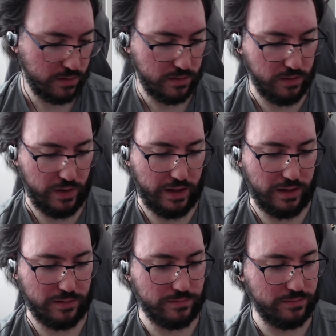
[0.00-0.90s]

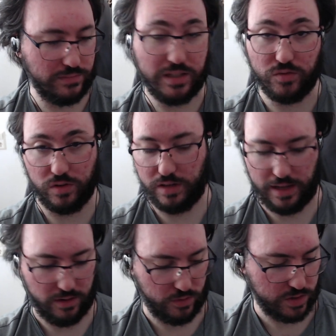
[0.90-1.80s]
Well, this one
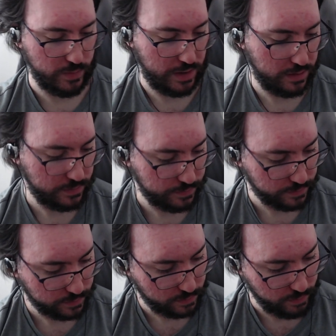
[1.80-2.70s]
had no smell.
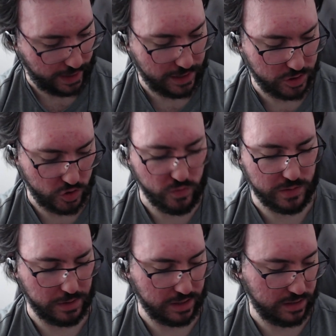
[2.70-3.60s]
But I assume
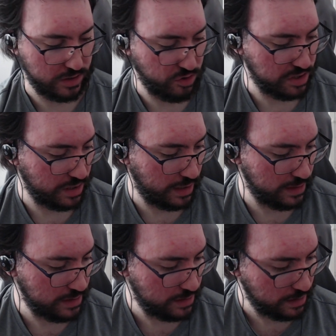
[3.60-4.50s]
it's because it's
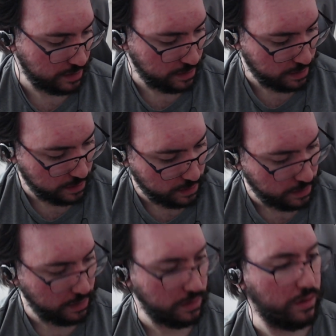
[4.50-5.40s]
crystallized.
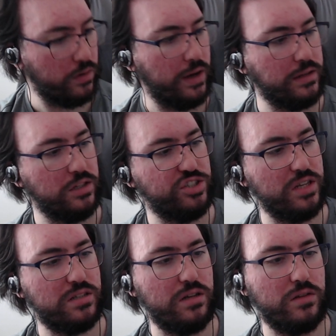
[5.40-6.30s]
Alright, the
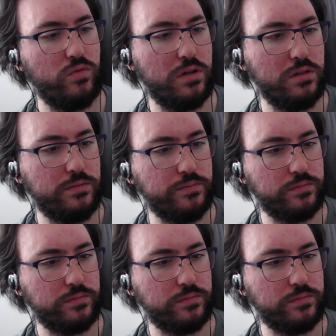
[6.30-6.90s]
chestnut one.